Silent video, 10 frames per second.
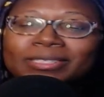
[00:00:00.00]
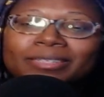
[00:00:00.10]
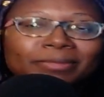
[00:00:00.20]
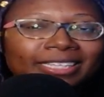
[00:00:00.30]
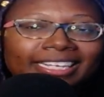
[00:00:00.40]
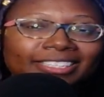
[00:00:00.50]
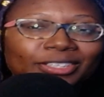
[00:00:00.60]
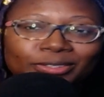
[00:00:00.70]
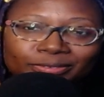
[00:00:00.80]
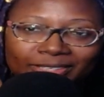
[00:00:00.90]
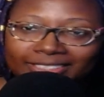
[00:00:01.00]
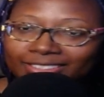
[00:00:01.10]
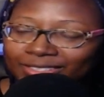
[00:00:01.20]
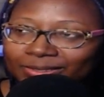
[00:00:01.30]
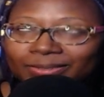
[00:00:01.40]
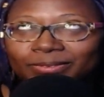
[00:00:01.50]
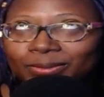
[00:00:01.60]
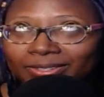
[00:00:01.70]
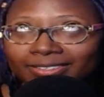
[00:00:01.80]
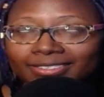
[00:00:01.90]
manipulated those friends too, of
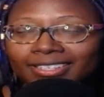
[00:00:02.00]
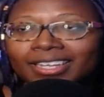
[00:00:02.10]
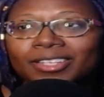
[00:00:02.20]
course.